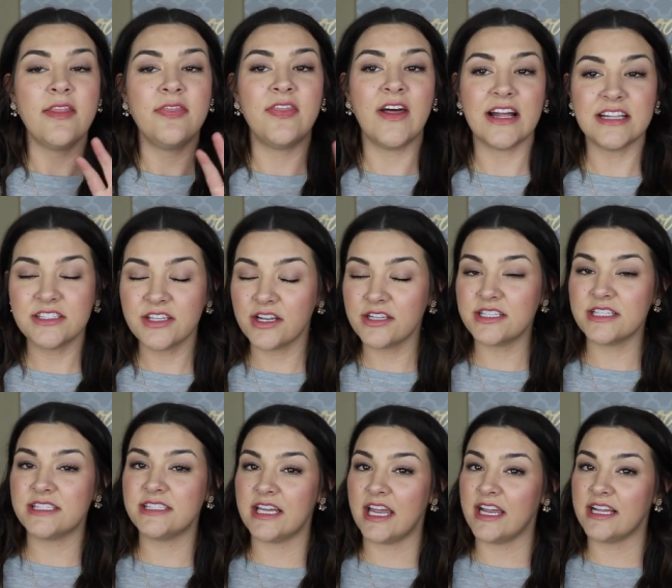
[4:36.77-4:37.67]
That's not
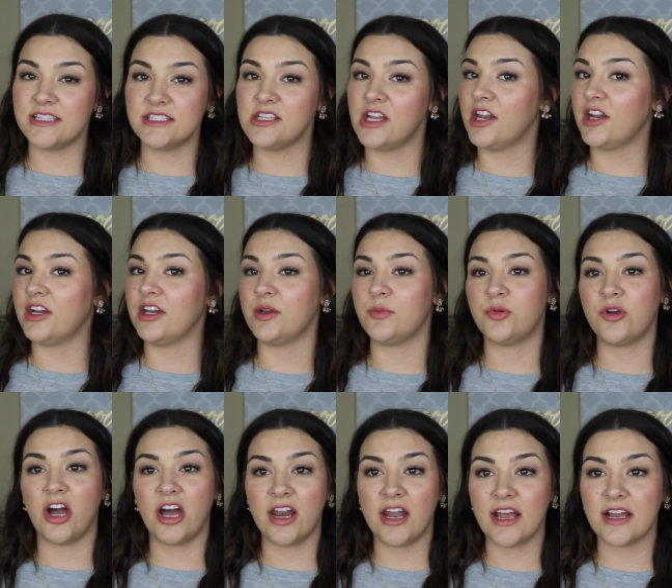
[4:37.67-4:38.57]
to say it's not a good
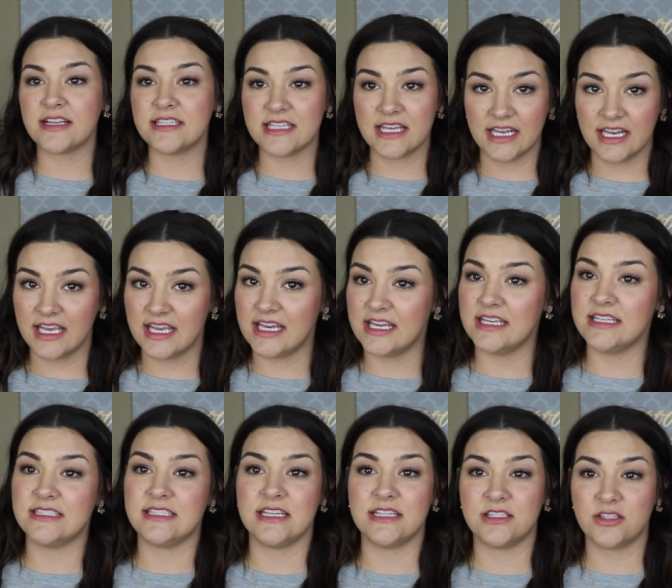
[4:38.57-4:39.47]
product. It
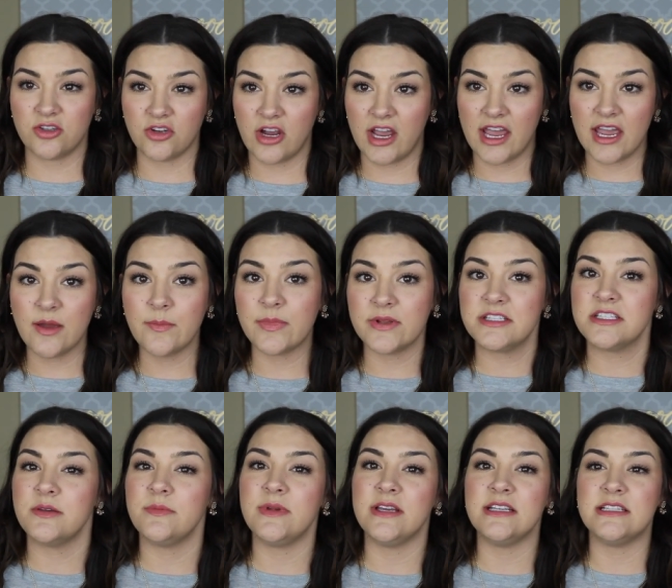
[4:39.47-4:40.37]
is, it's great, but
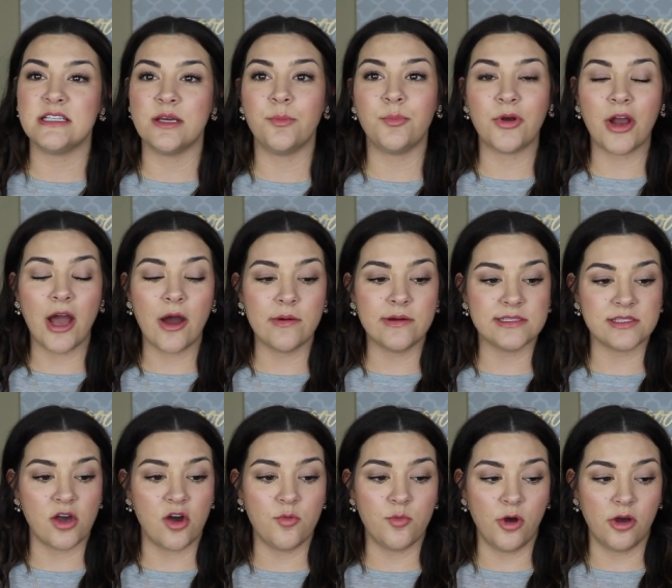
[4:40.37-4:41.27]
to me, Dip Brow
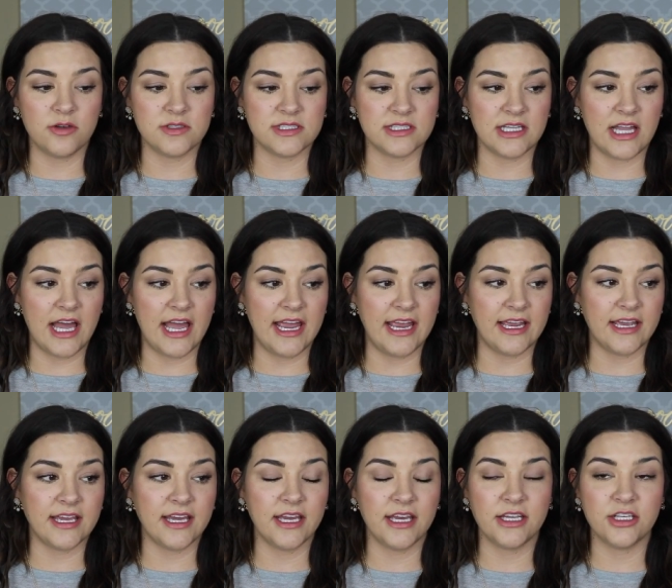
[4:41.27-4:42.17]
is almost
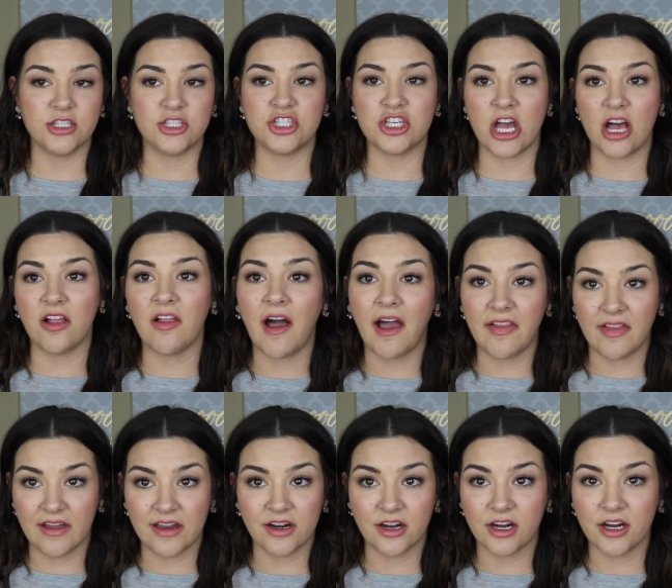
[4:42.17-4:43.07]
like gel
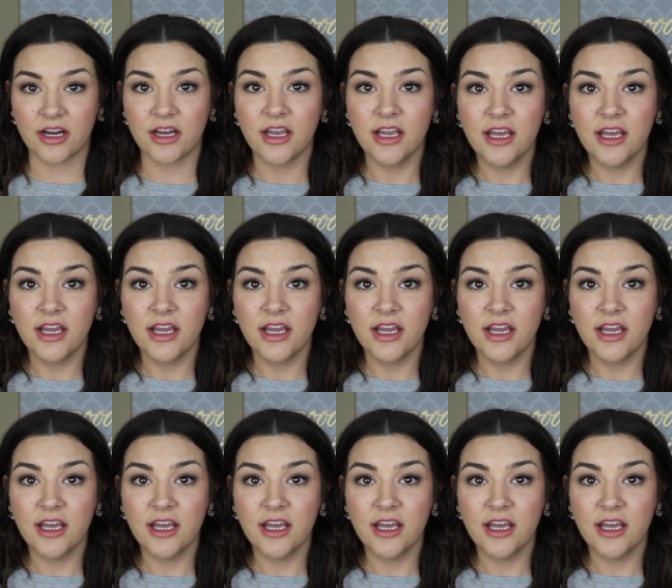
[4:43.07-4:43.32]
eyeliner.